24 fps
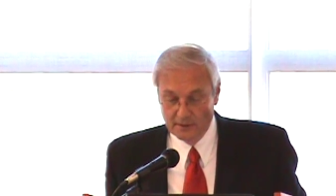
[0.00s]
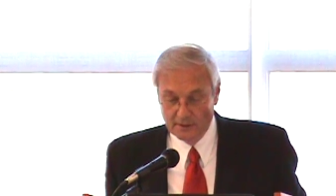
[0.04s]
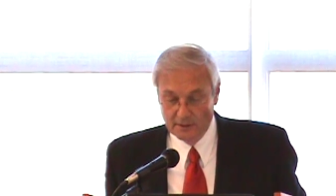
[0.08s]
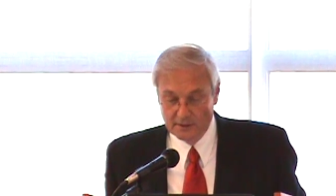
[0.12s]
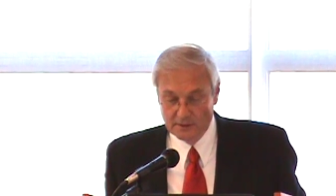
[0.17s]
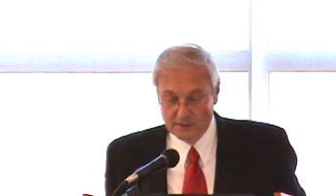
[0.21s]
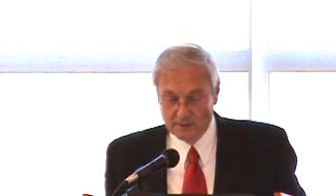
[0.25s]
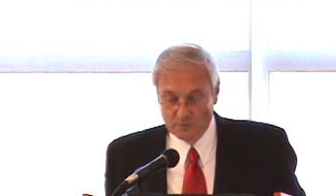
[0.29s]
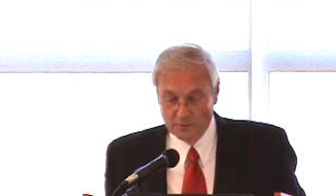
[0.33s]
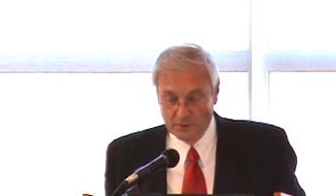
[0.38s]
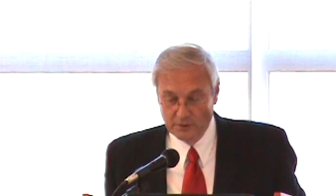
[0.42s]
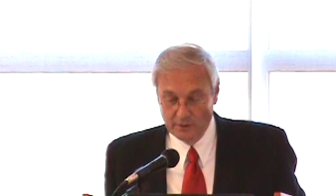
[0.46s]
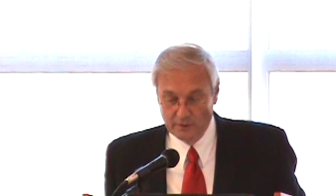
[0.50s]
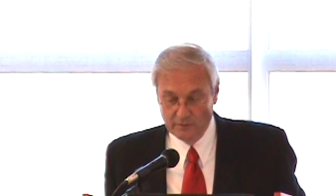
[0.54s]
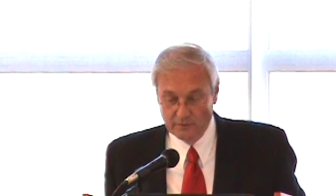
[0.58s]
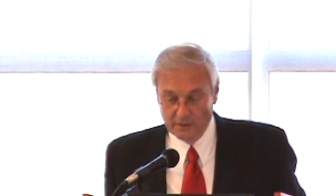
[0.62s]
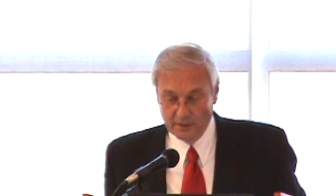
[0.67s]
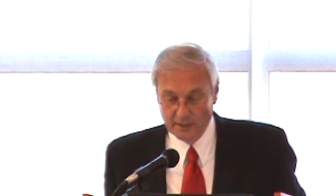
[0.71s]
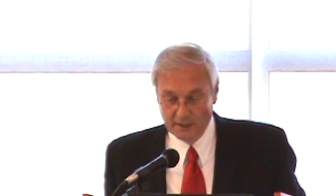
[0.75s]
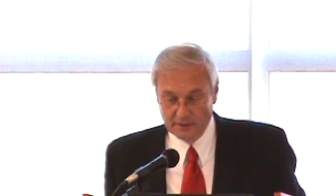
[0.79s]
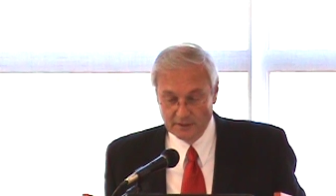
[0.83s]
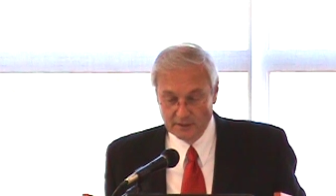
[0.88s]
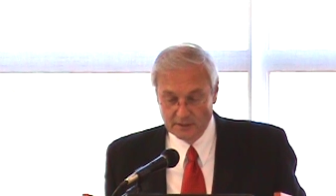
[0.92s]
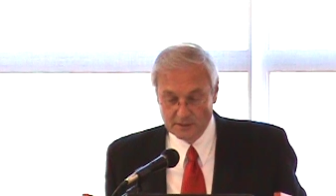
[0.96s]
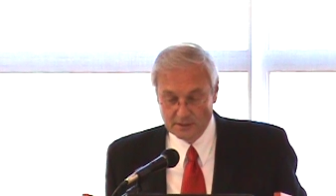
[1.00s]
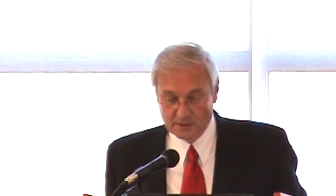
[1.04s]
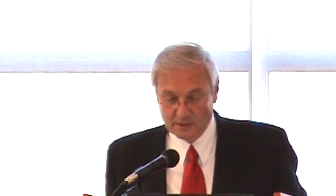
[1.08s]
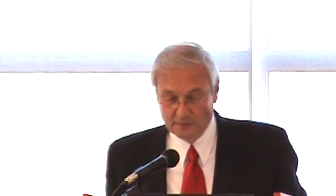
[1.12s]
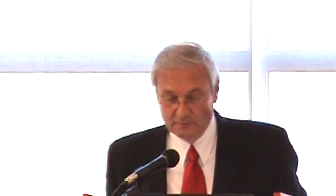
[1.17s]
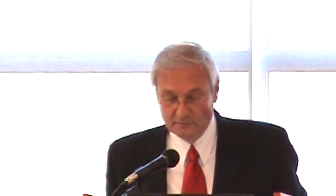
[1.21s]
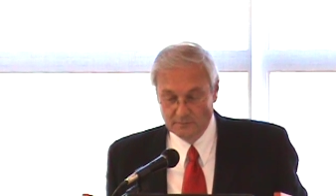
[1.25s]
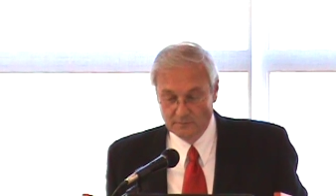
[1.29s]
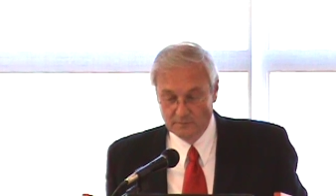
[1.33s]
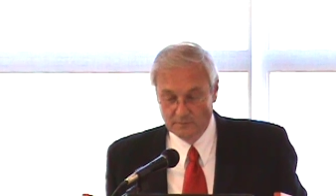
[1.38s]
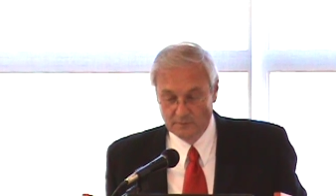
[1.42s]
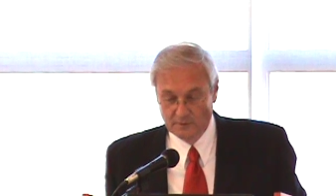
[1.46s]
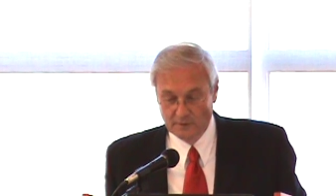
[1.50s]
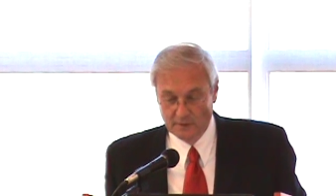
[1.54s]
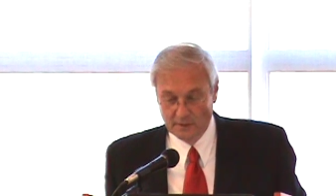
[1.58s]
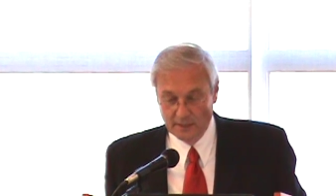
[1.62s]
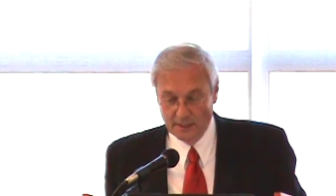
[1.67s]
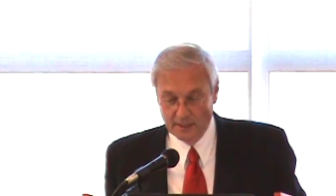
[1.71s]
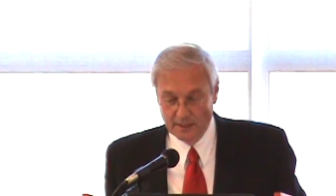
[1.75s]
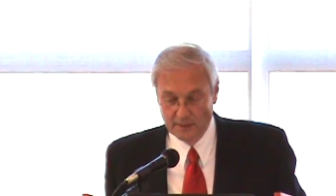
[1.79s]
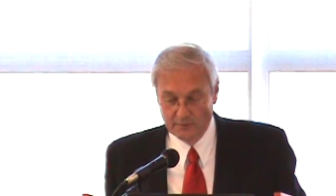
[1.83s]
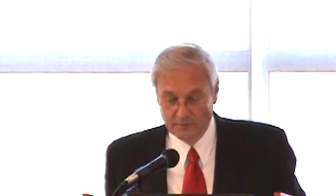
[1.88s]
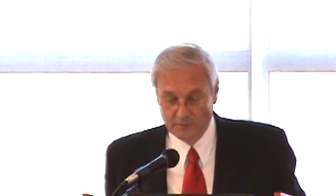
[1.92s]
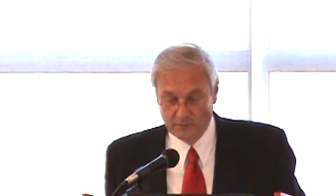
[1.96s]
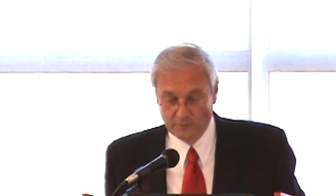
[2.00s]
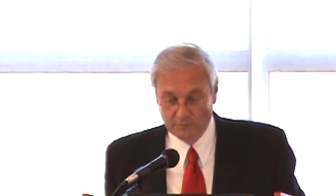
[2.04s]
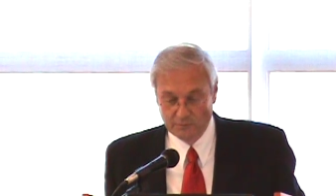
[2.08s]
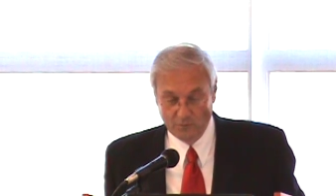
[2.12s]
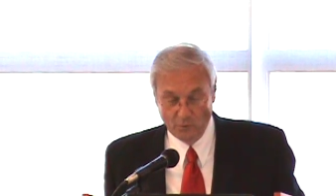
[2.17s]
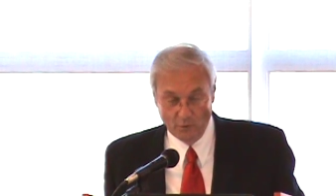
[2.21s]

is when you've got this uh,